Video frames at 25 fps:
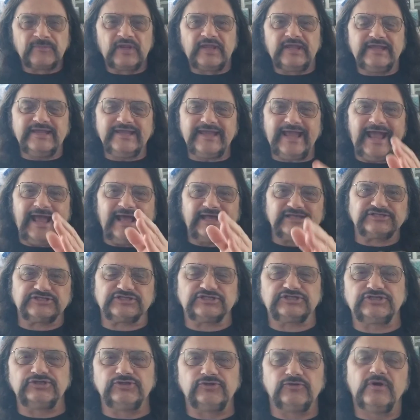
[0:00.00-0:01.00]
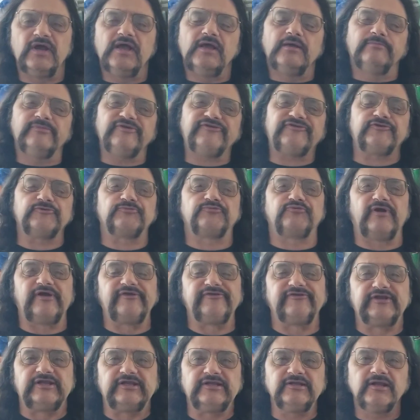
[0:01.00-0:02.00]
He asks you, Mr.
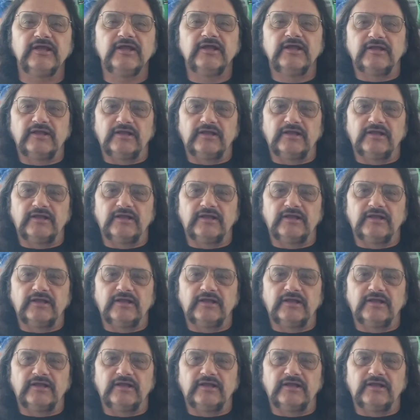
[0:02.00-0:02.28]
President,